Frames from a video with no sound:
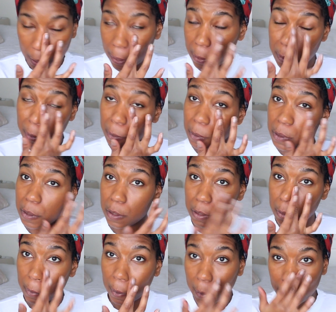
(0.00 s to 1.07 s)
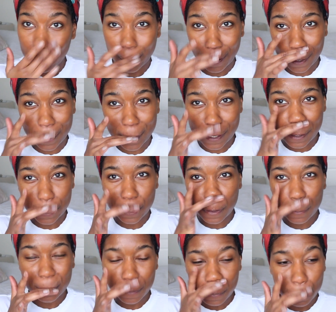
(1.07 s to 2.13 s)
I don't do all this.
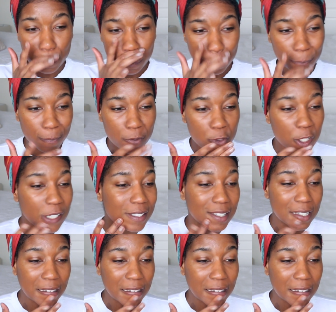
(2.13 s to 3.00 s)
Just